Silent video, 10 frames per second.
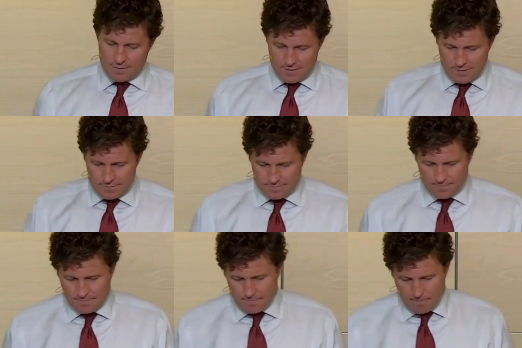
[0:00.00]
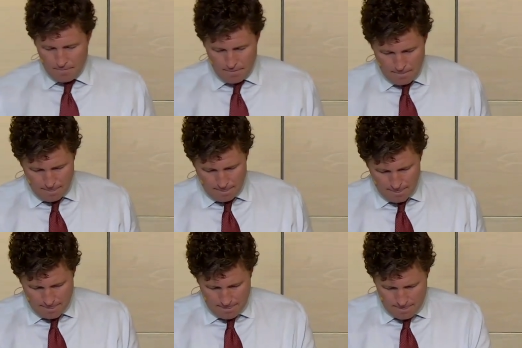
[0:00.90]

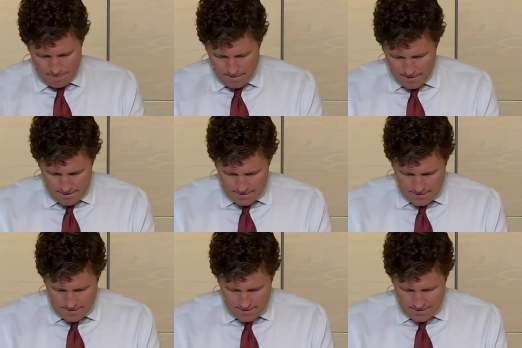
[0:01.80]
(no one is talking)